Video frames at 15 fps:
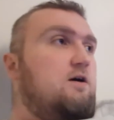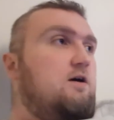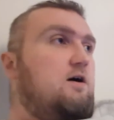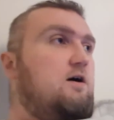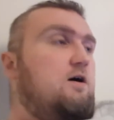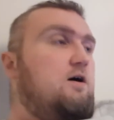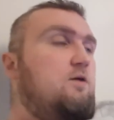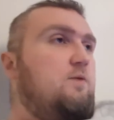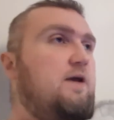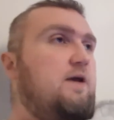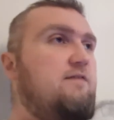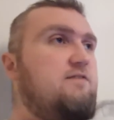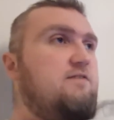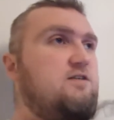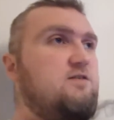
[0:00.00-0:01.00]
uh, we
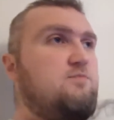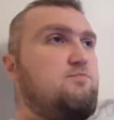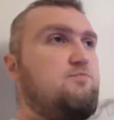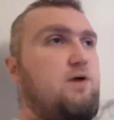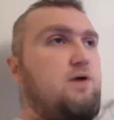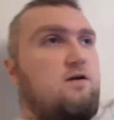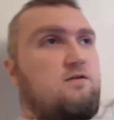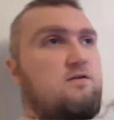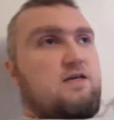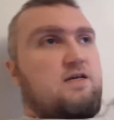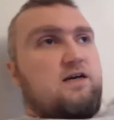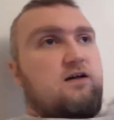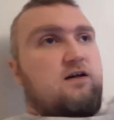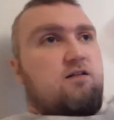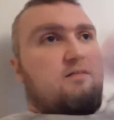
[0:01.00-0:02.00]
have to just
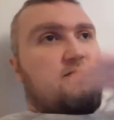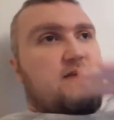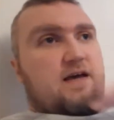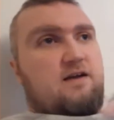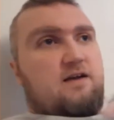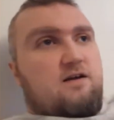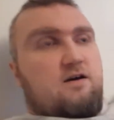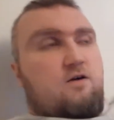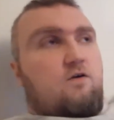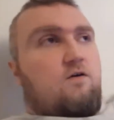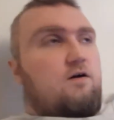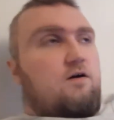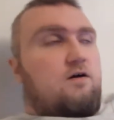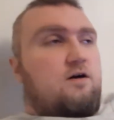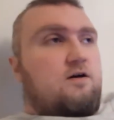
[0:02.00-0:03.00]
bottleneck all of that
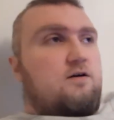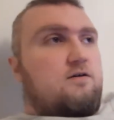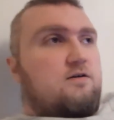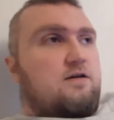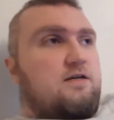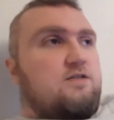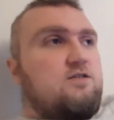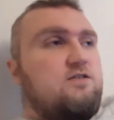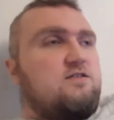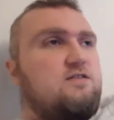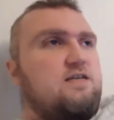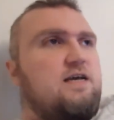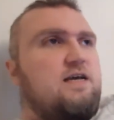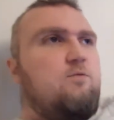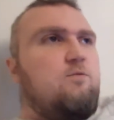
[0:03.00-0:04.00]
uh, and just
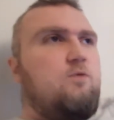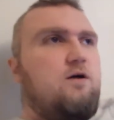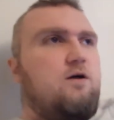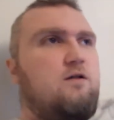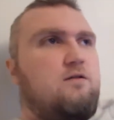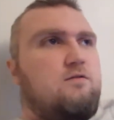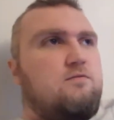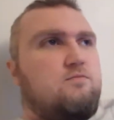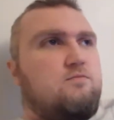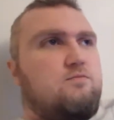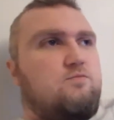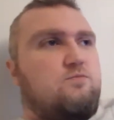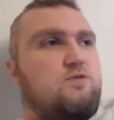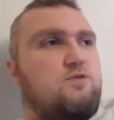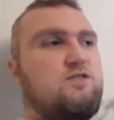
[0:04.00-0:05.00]
say, well,
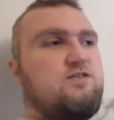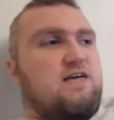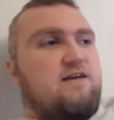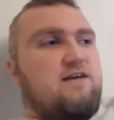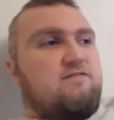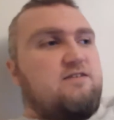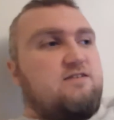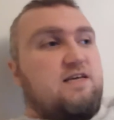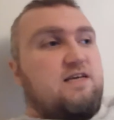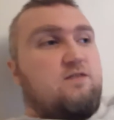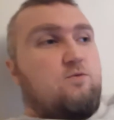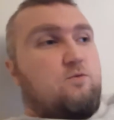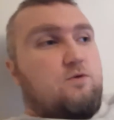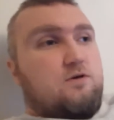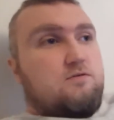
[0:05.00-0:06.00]
we just have to say the
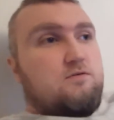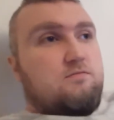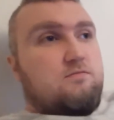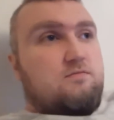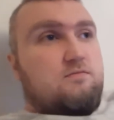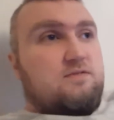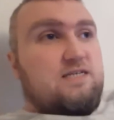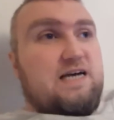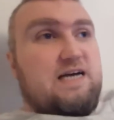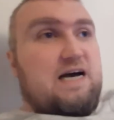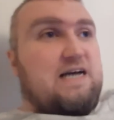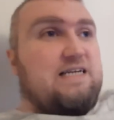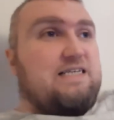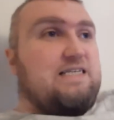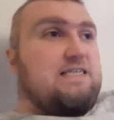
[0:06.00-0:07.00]
word
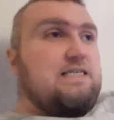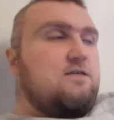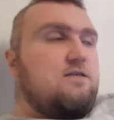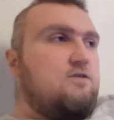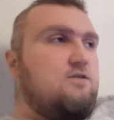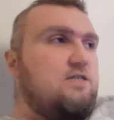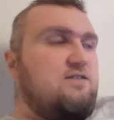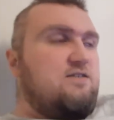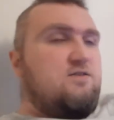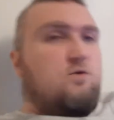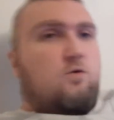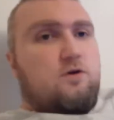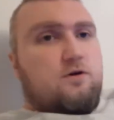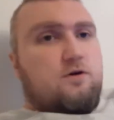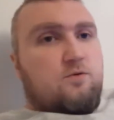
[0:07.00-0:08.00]
DID or
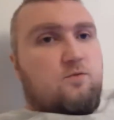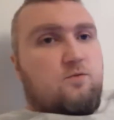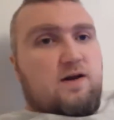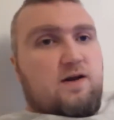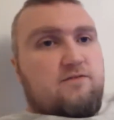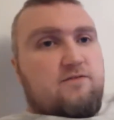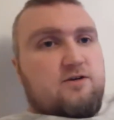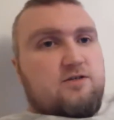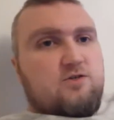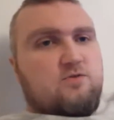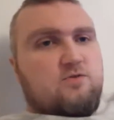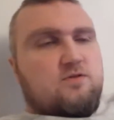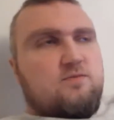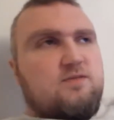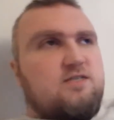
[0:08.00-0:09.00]
disorder or whatever to
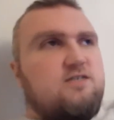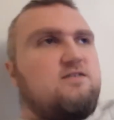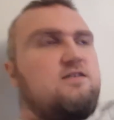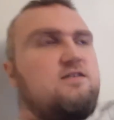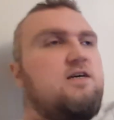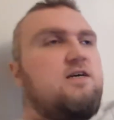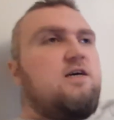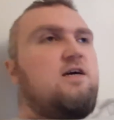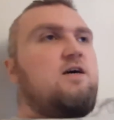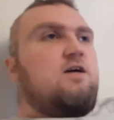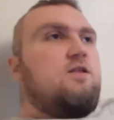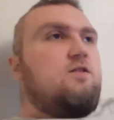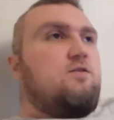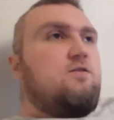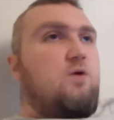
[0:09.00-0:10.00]
ultimately just
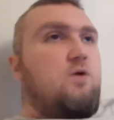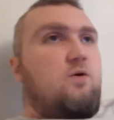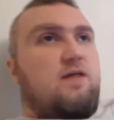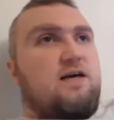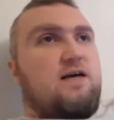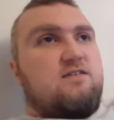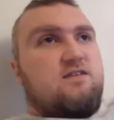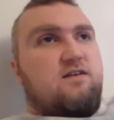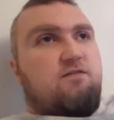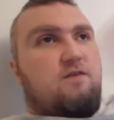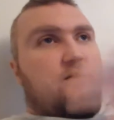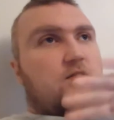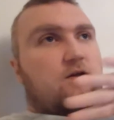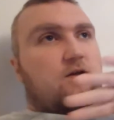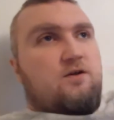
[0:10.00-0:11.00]
throw that stuff
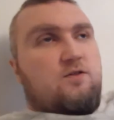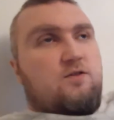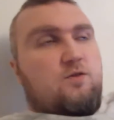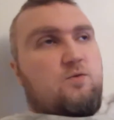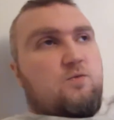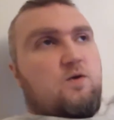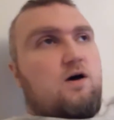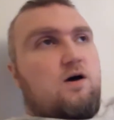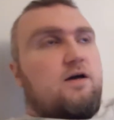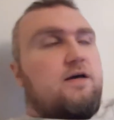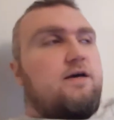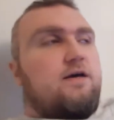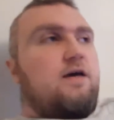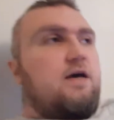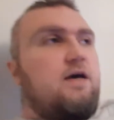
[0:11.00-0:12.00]
all under the rug
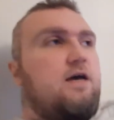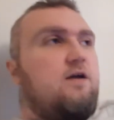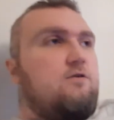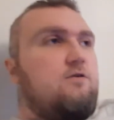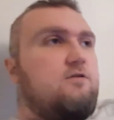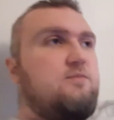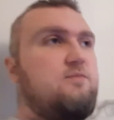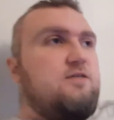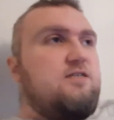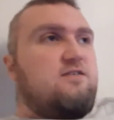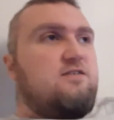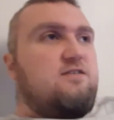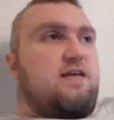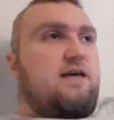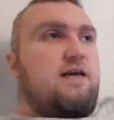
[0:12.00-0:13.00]
and ultimately
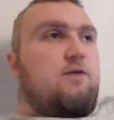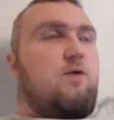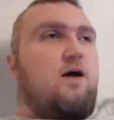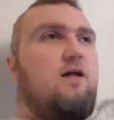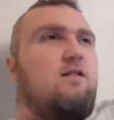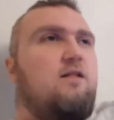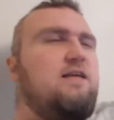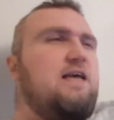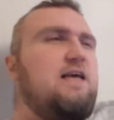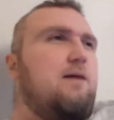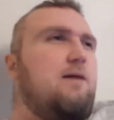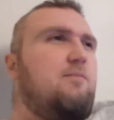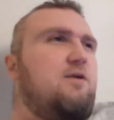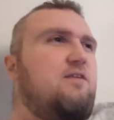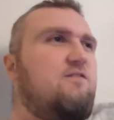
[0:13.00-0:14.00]
just say, well, yeah,
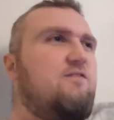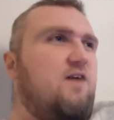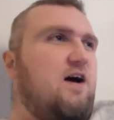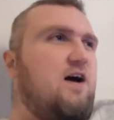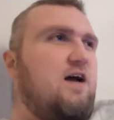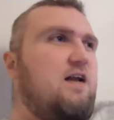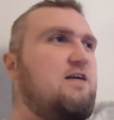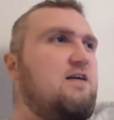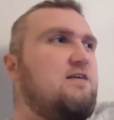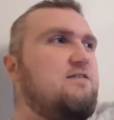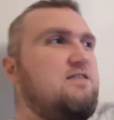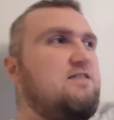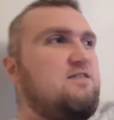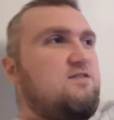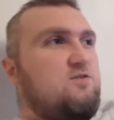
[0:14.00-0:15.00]
but it's fine because
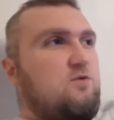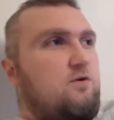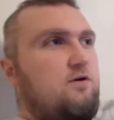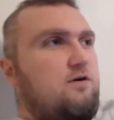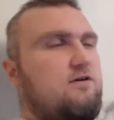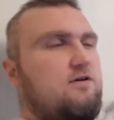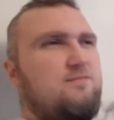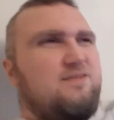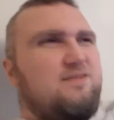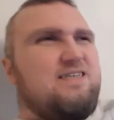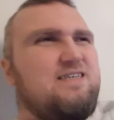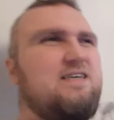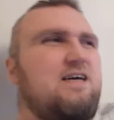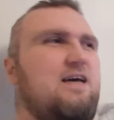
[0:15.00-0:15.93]
disorder. I'm like,